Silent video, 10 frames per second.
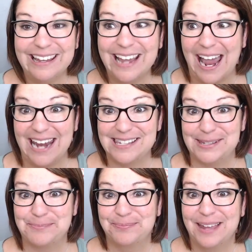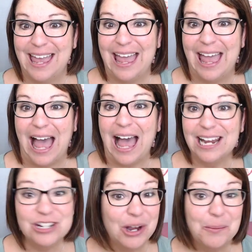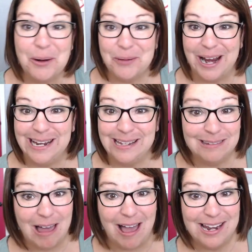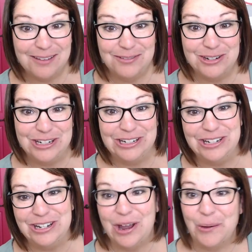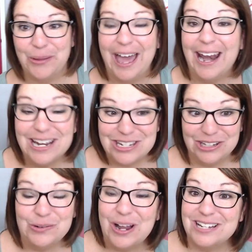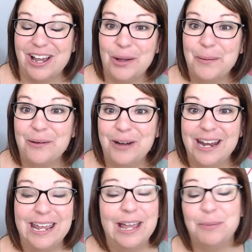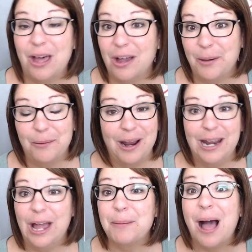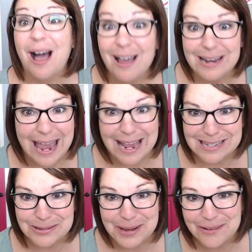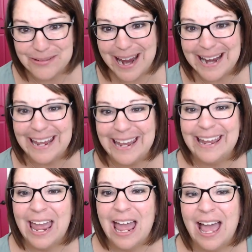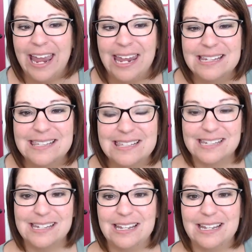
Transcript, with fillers: guys, I talk about writing a lot. If you didn't know that, I do. I talk about writing, I blog about writing, I podcast about writing. It's